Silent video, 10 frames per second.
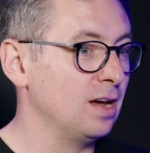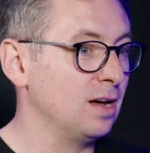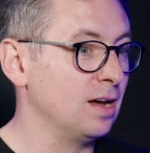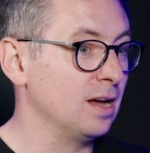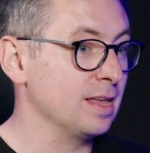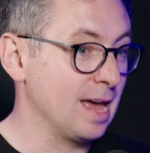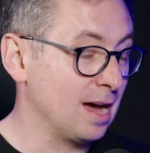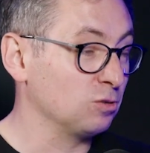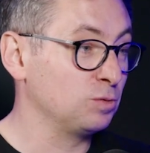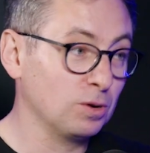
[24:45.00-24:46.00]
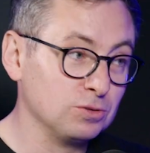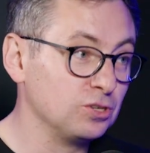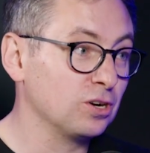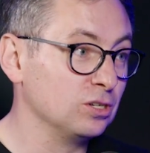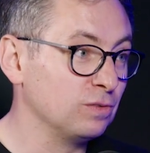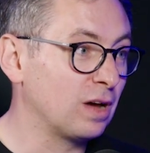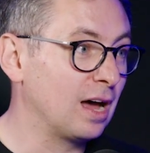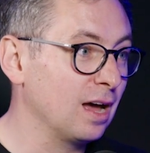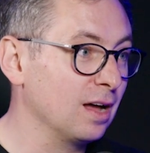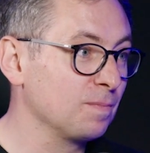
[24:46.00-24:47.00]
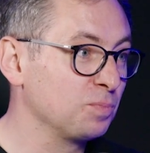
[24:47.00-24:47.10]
yeah, I was supposed to charge you that.